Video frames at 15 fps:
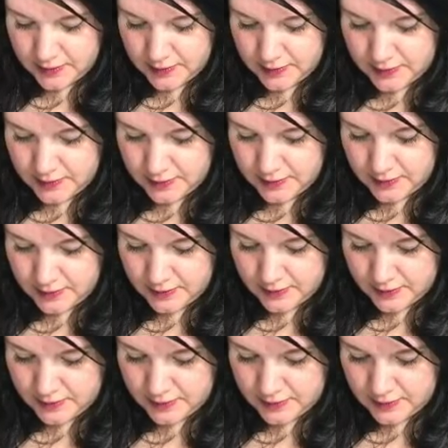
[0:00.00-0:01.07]

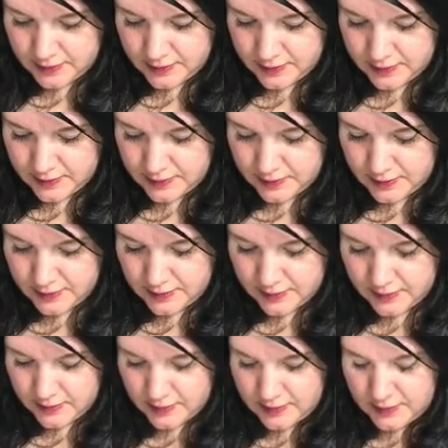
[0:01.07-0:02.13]

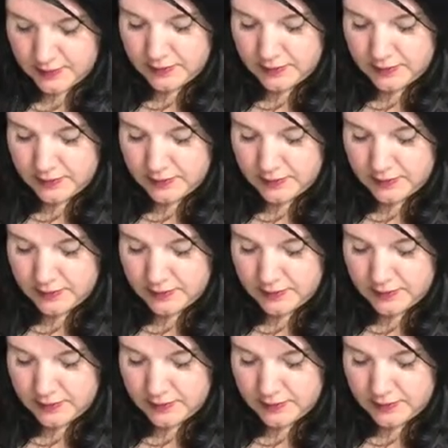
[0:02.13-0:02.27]
Nothing is said.